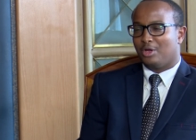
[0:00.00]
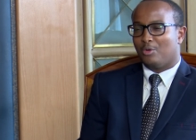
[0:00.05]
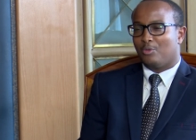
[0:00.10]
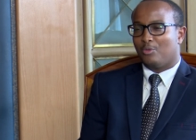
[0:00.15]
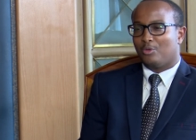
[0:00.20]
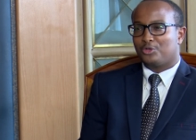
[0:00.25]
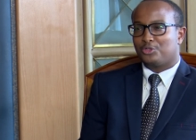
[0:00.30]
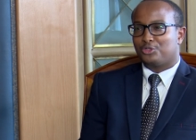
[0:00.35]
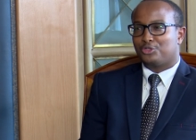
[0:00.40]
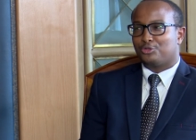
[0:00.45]

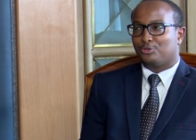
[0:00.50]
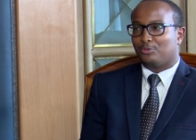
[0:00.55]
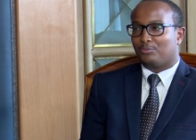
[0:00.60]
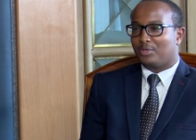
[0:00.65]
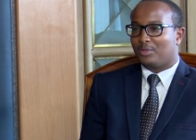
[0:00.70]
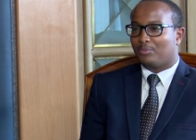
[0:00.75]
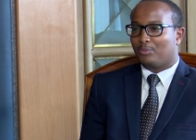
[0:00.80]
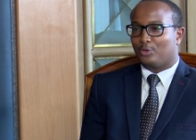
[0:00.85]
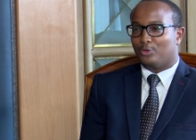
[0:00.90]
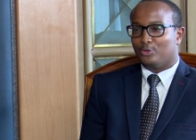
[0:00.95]
what should
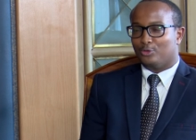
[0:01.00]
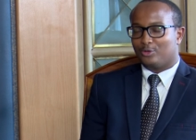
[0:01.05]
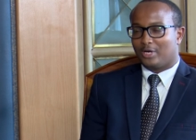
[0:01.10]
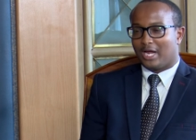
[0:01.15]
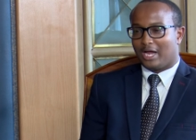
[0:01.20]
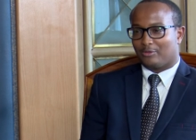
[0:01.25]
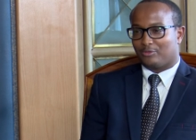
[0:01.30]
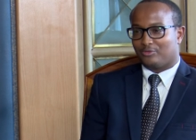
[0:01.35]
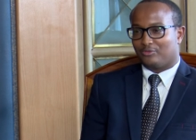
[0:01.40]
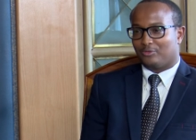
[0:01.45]
people
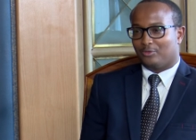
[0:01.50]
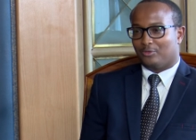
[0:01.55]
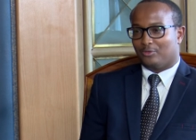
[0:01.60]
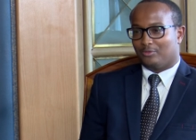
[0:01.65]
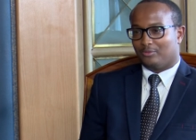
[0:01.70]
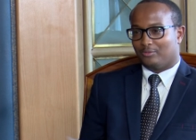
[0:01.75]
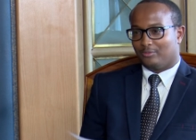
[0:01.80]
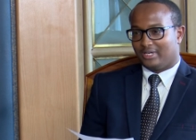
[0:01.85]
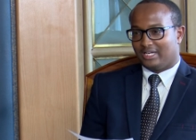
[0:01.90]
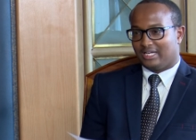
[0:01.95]
look out for
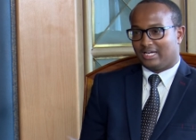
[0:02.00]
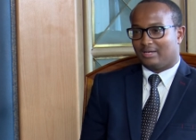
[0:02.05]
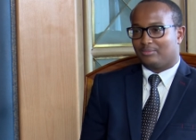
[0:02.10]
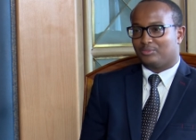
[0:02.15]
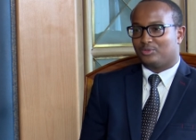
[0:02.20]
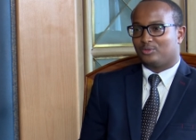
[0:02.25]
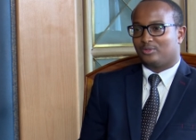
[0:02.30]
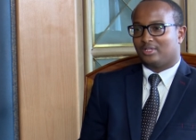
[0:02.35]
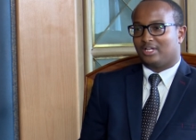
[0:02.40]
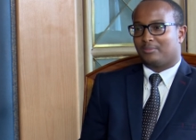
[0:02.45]
when it
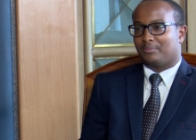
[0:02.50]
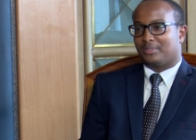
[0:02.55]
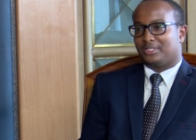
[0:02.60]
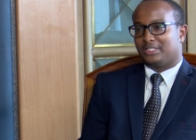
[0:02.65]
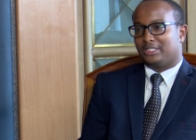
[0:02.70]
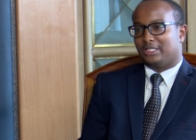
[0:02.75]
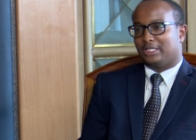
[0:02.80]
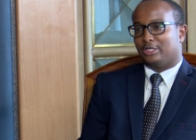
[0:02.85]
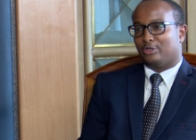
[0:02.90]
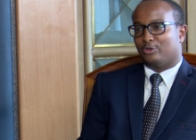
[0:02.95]
comes to that
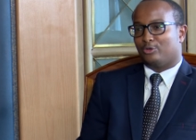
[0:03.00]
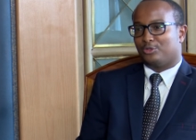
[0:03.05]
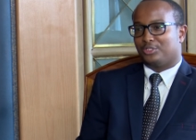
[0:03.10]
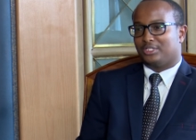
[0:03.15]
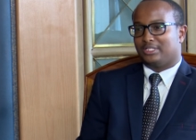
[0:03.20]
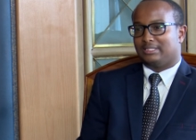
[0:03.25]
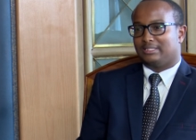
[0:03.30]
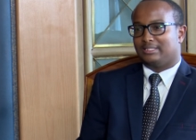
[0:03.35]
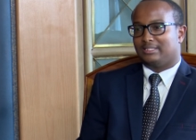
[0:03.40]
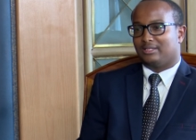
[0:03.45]
particular
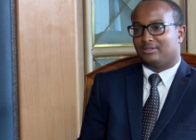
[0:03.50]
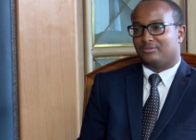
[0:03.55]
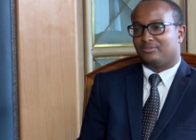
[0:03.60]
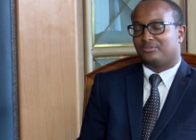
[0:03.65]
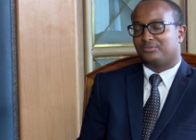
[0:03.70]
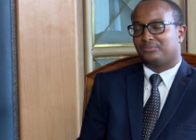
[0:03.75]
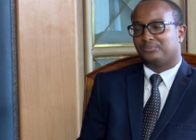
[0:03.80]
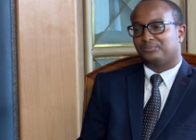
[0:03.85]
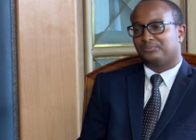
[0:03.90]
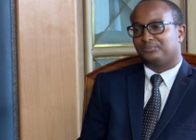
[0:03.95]
launch itself?